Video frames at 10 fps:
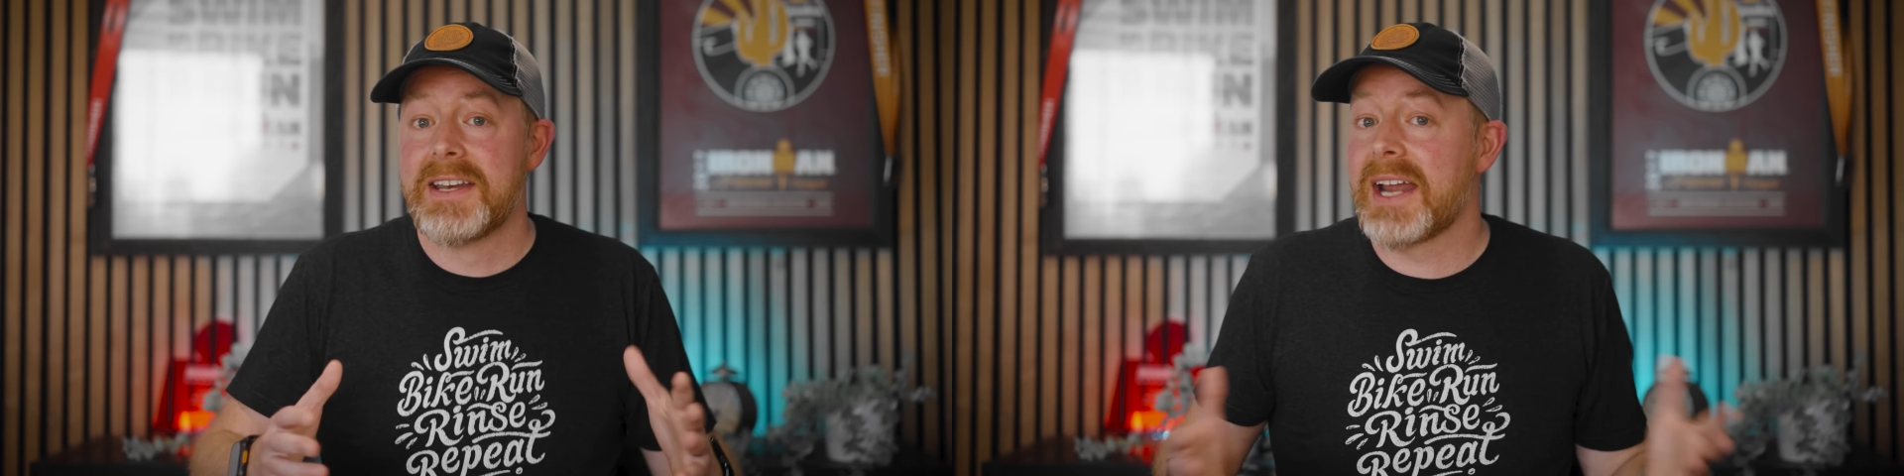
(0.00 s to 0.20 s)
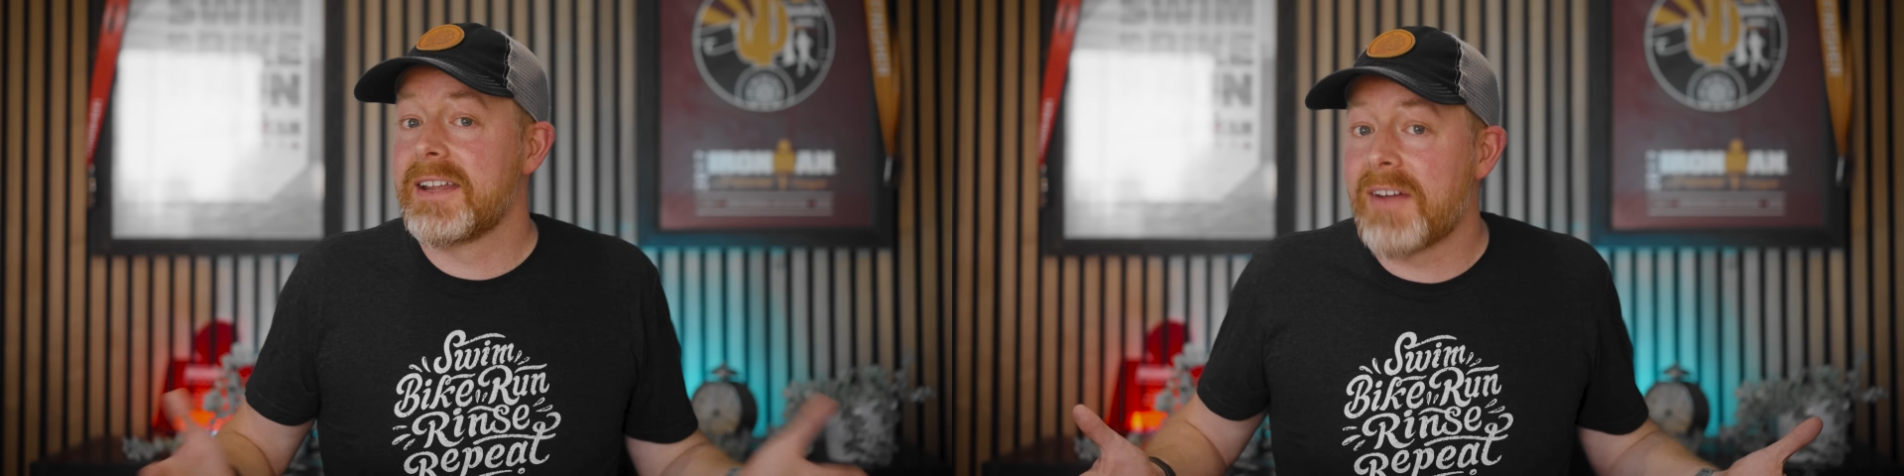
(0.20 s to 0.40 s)

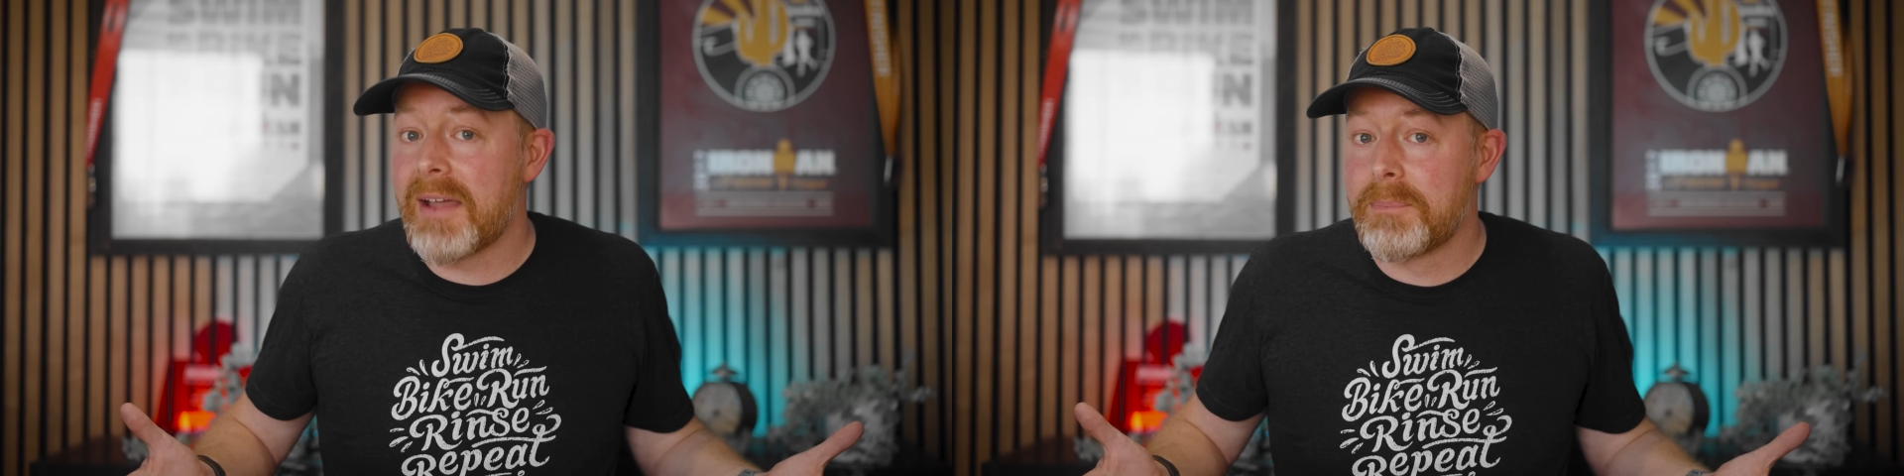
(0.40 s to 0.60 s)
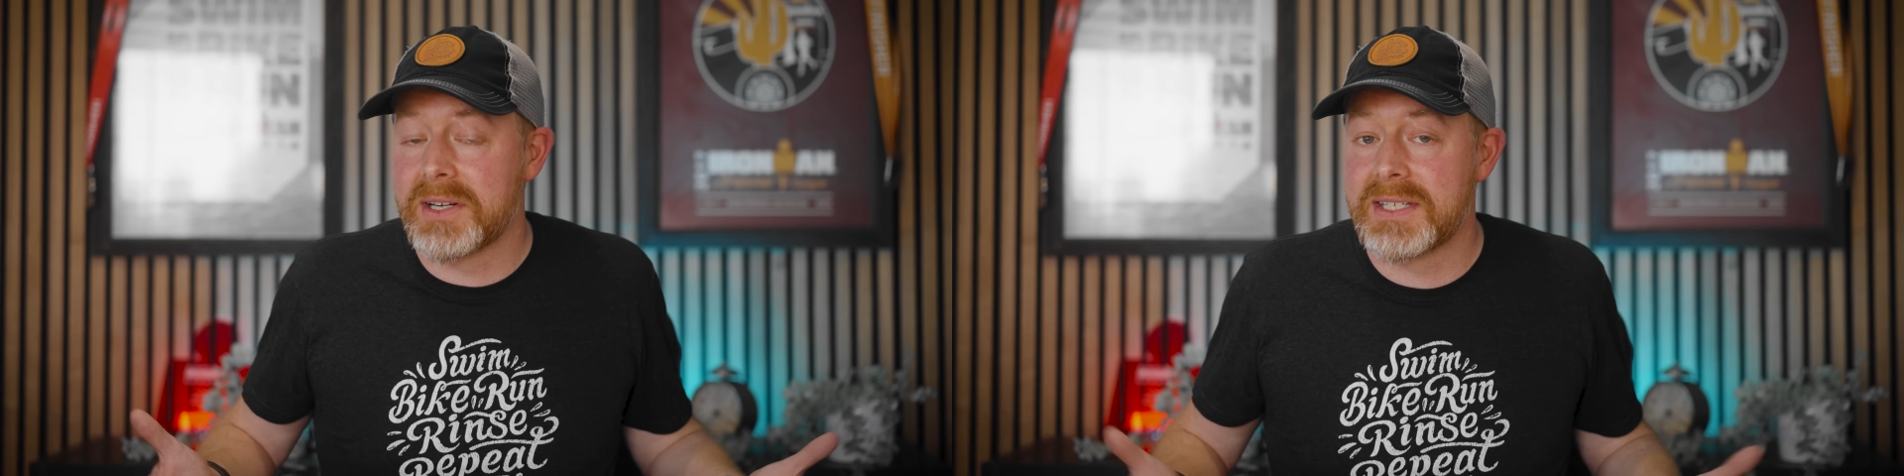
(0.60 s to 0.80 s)

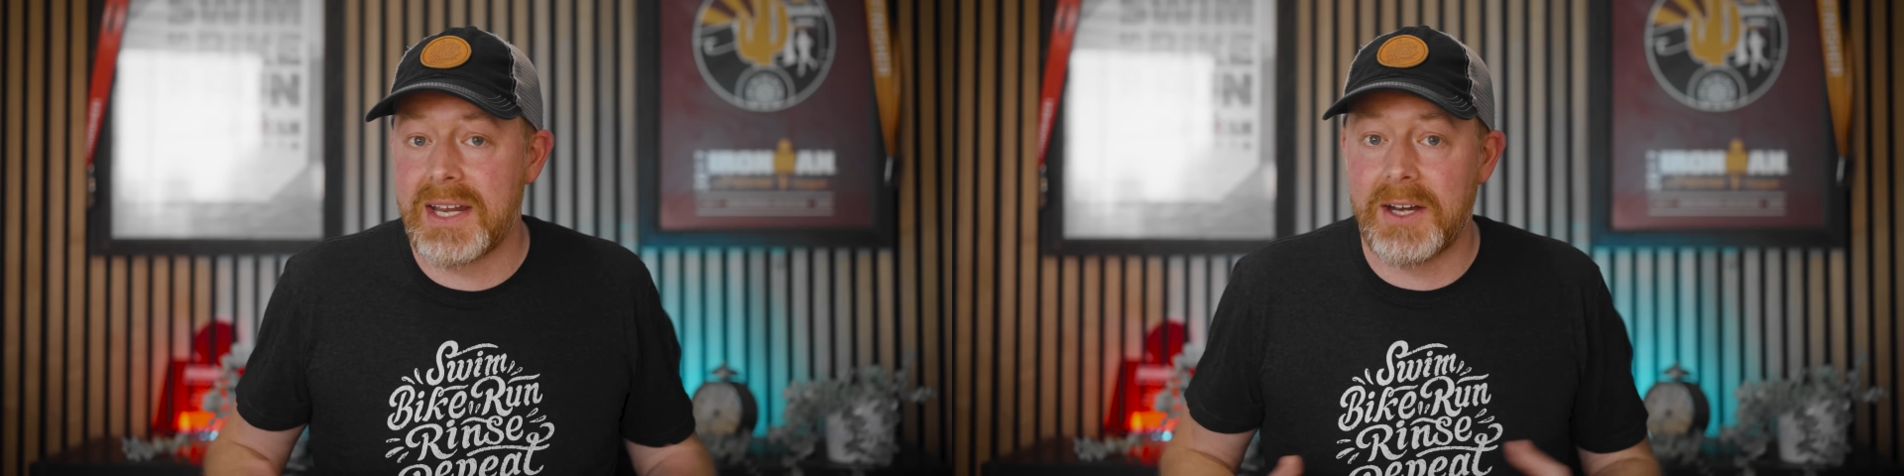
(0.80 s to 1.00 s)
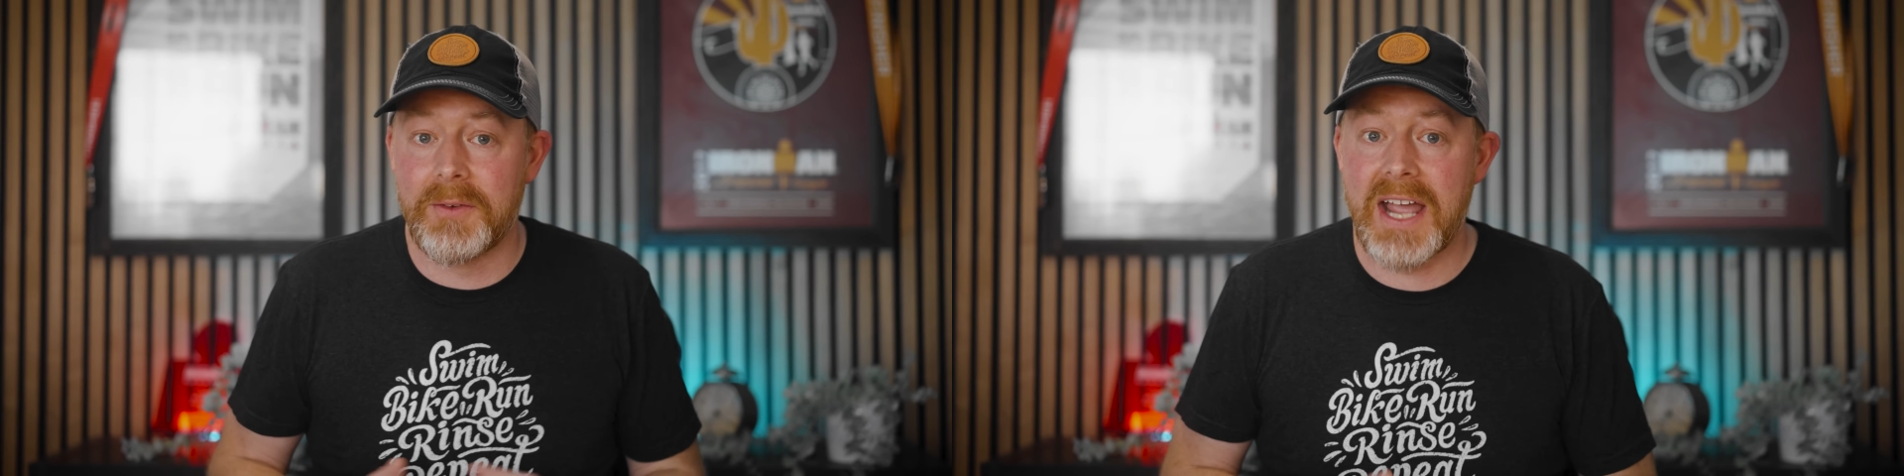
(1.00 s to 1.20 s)

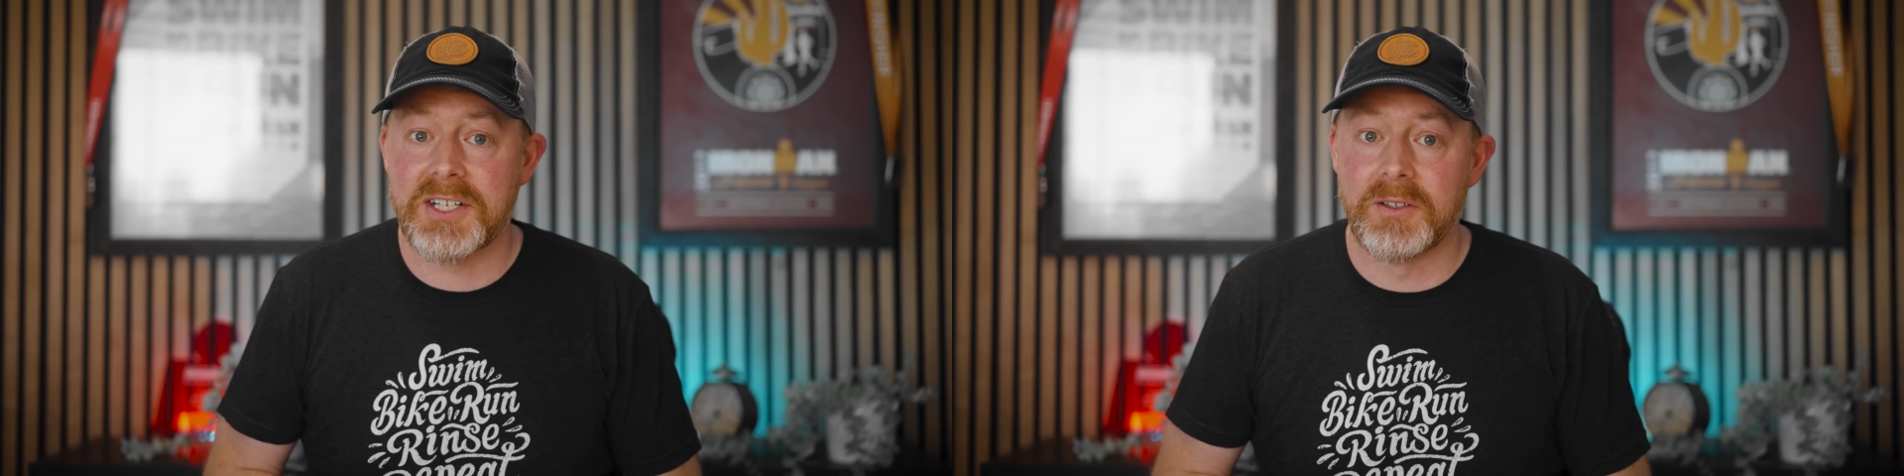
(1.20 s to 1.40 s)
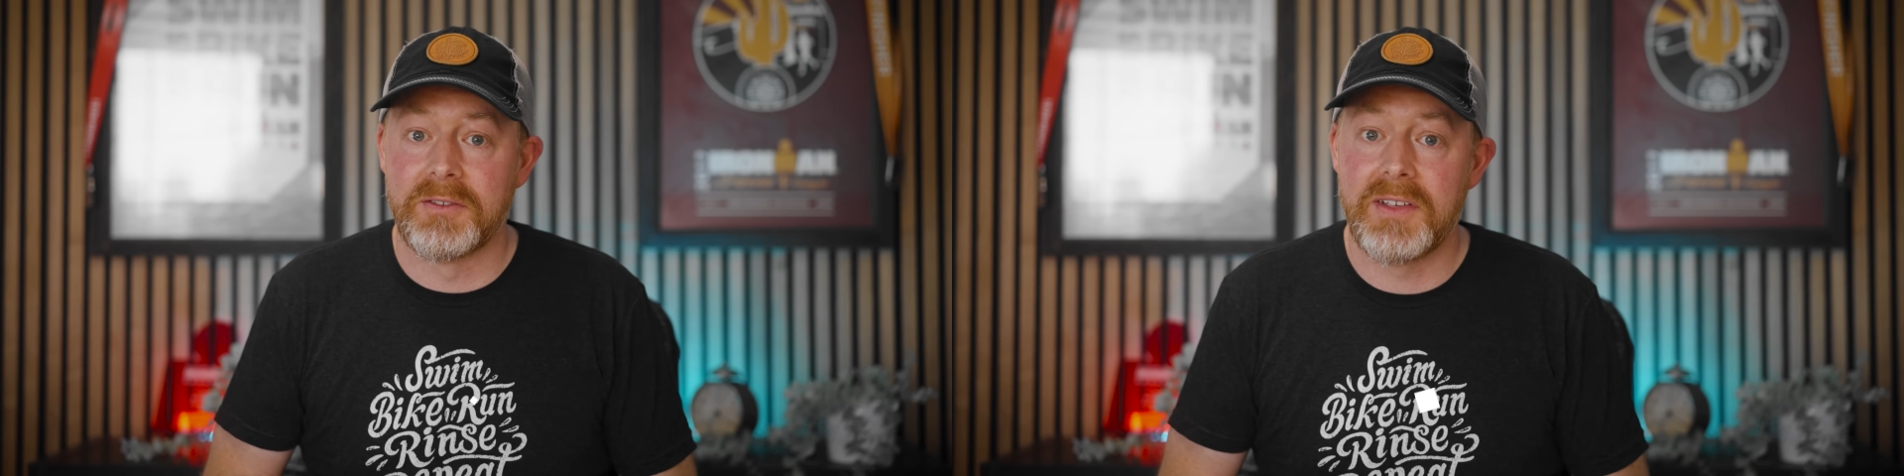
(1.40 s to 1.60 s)
95%
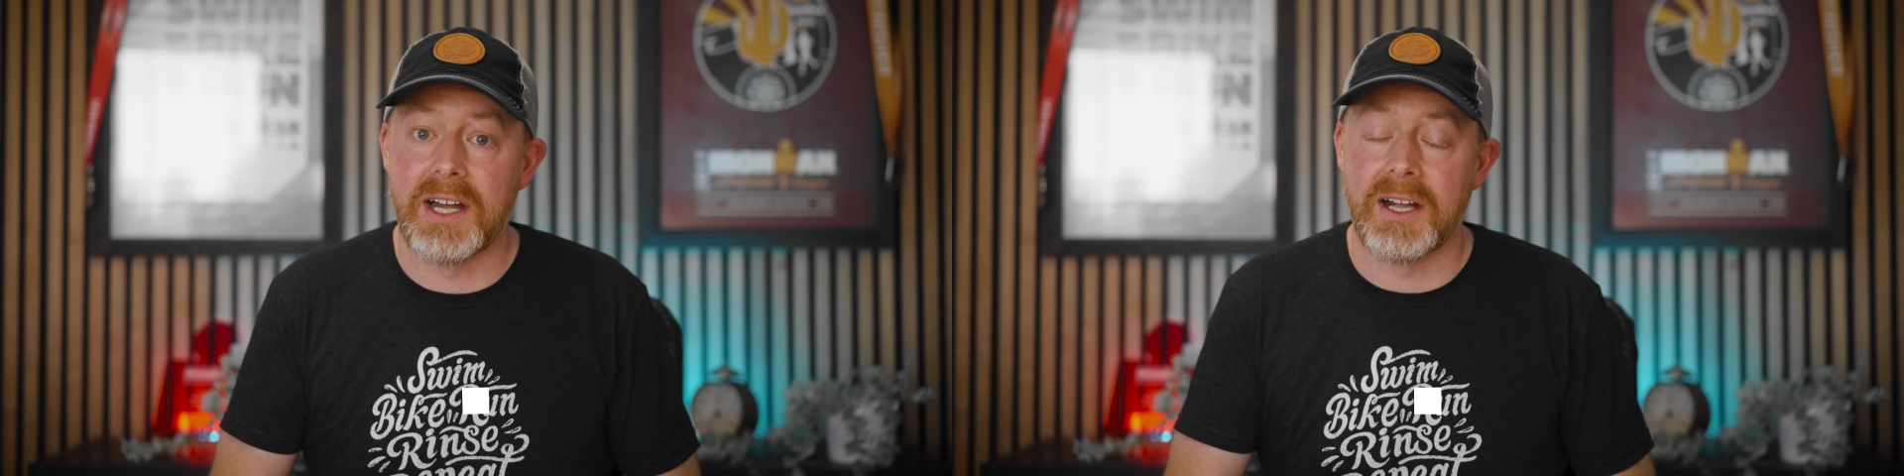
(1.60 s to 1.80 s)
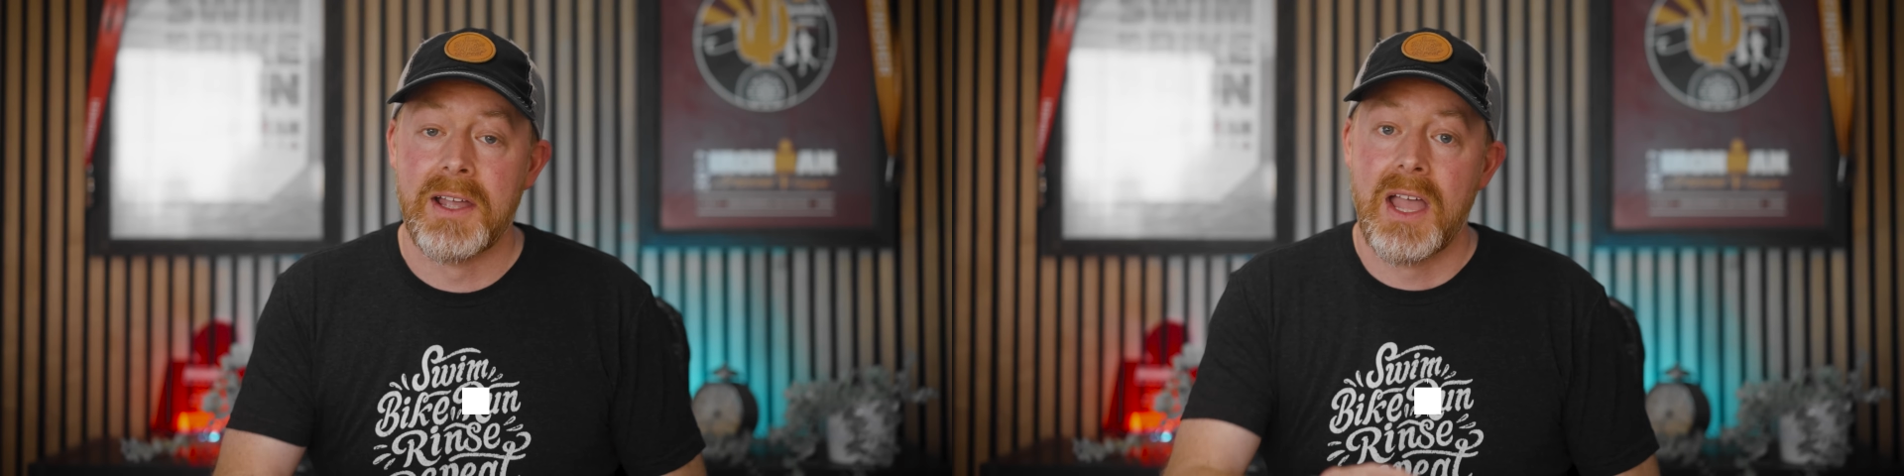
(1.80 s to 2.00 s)
irrational
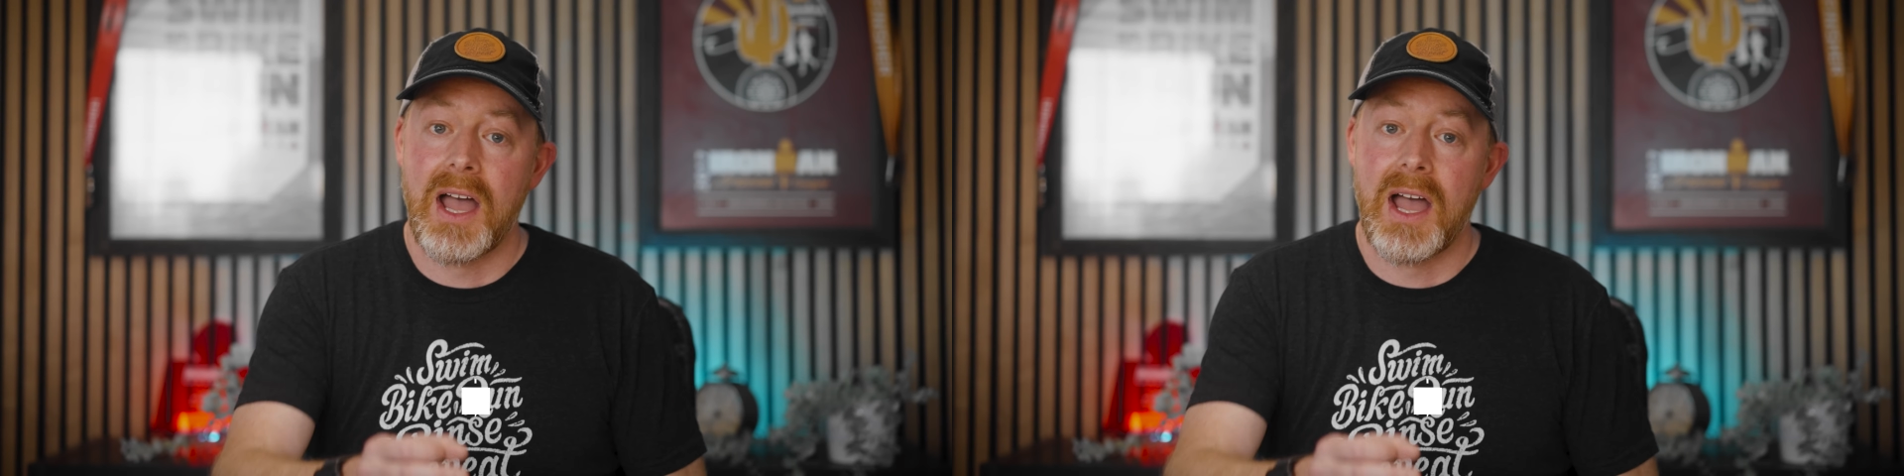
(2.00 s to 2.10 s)
fear.